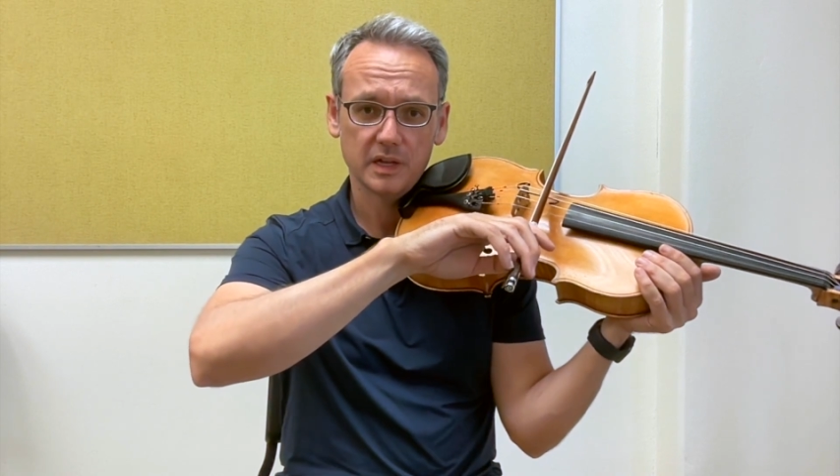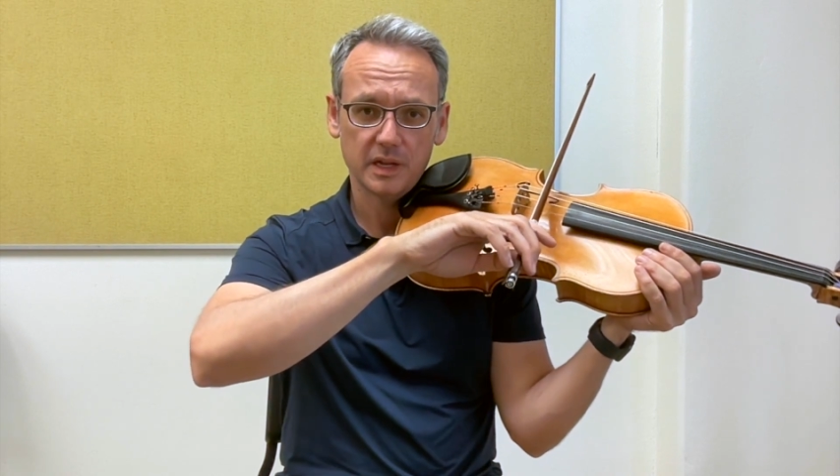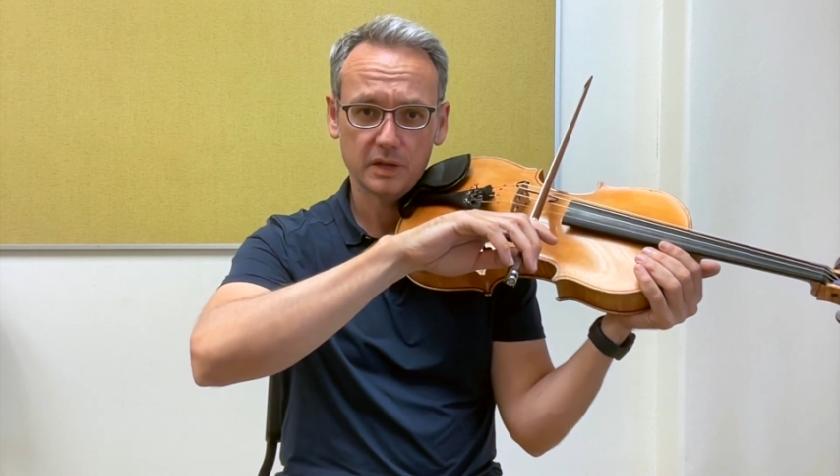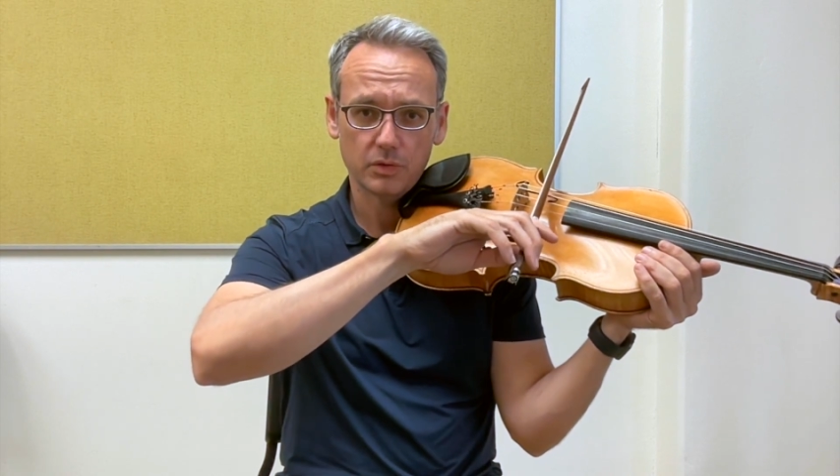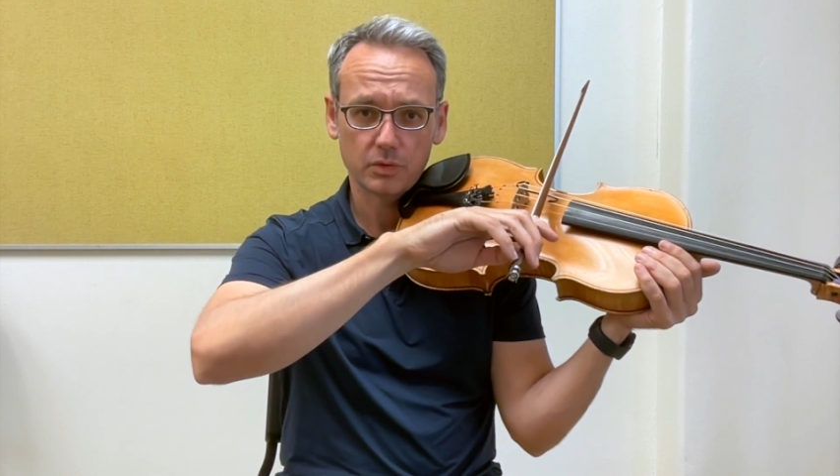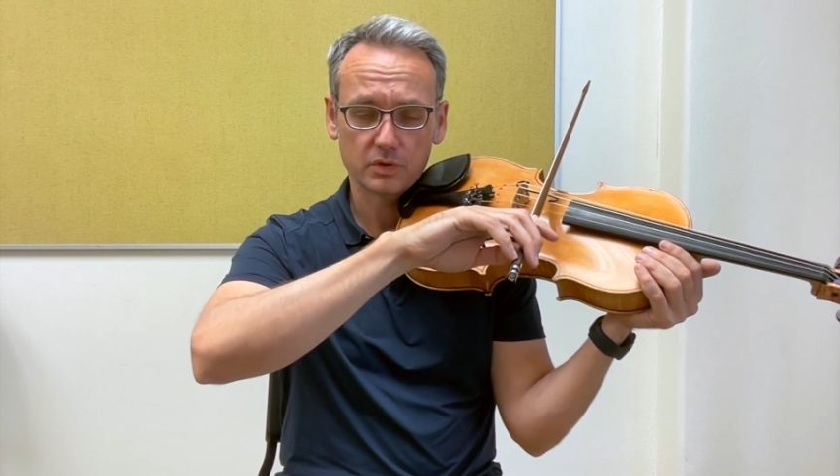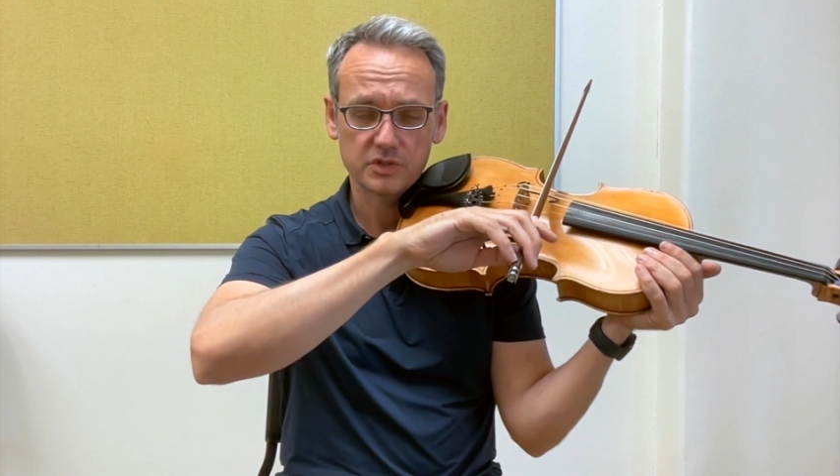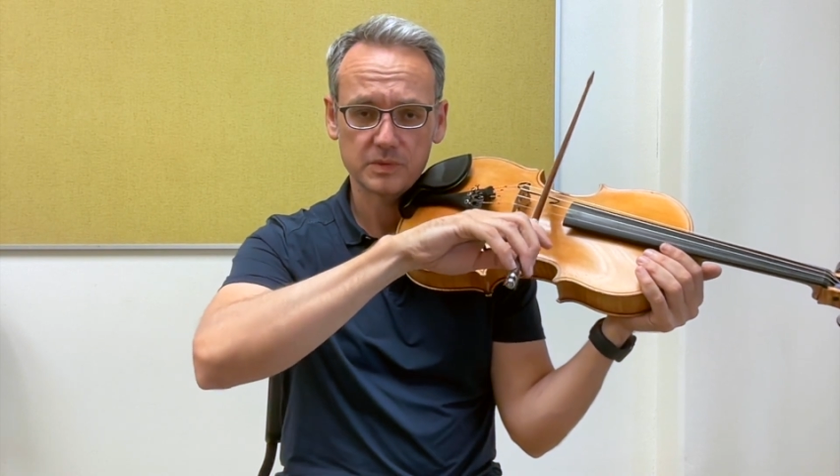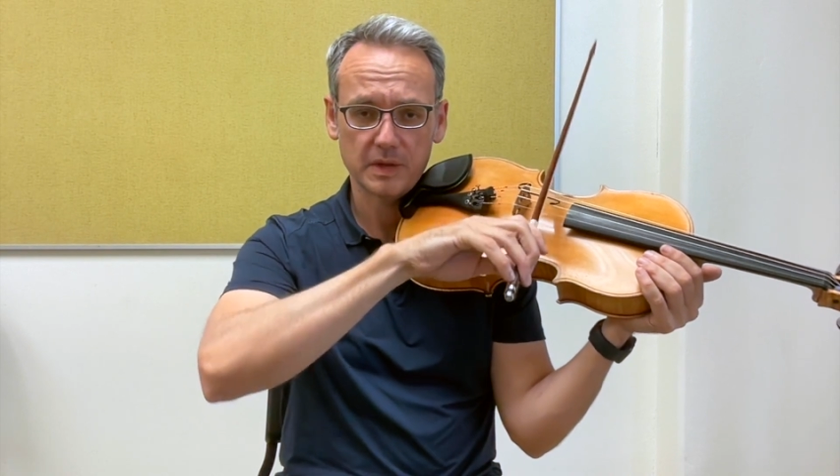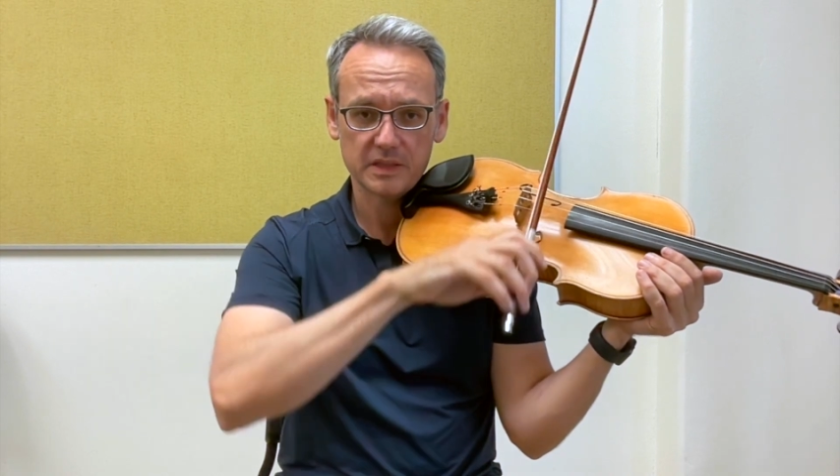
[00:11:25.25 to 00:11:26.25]
in order
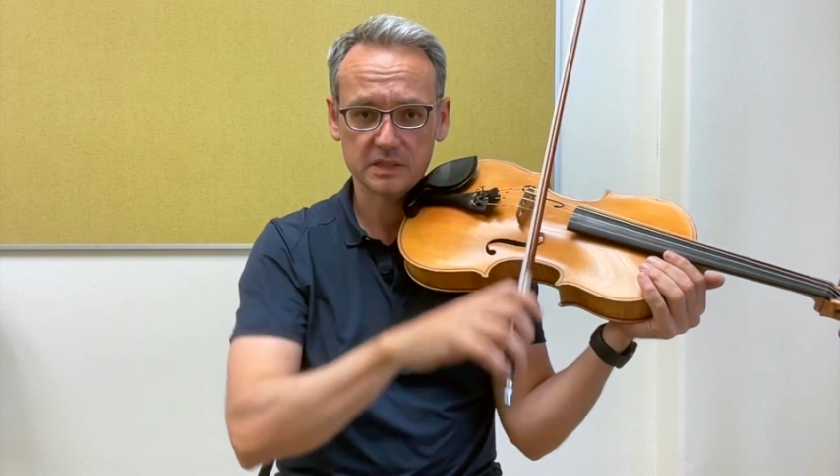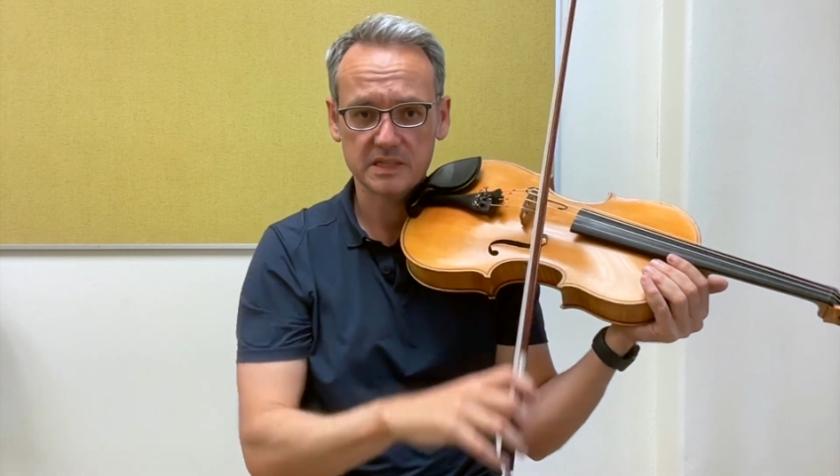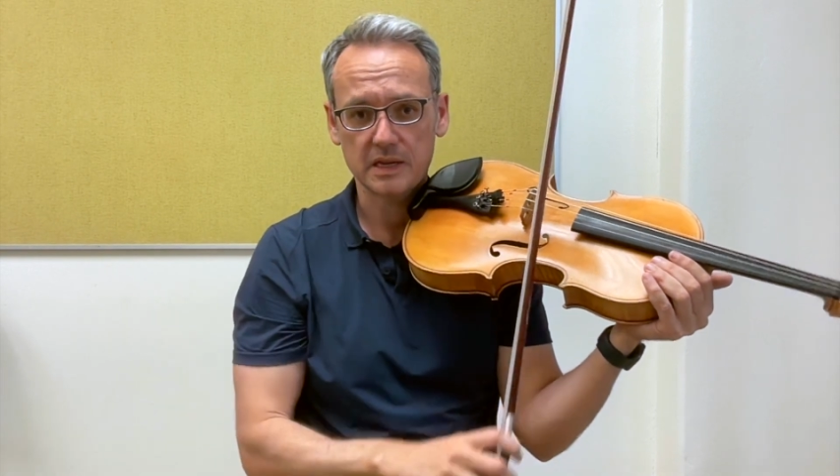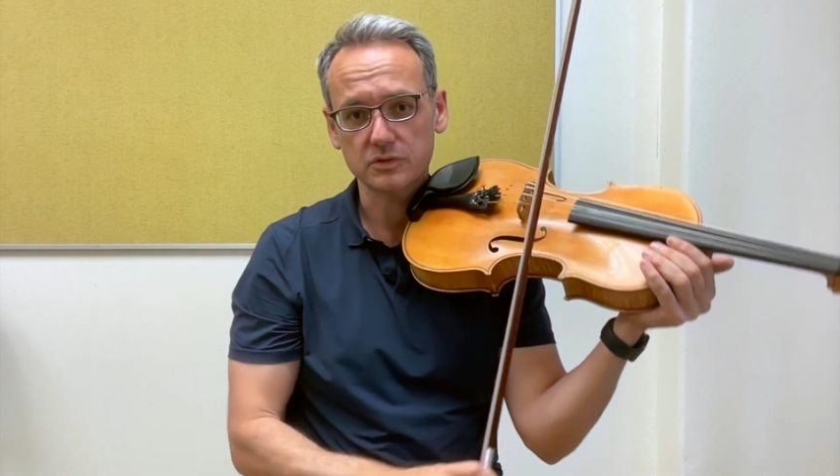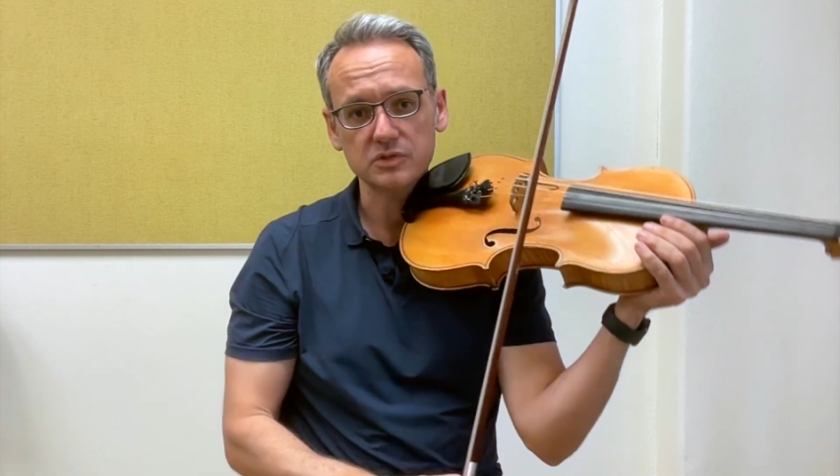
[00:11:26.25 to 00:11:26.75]
to make the sound.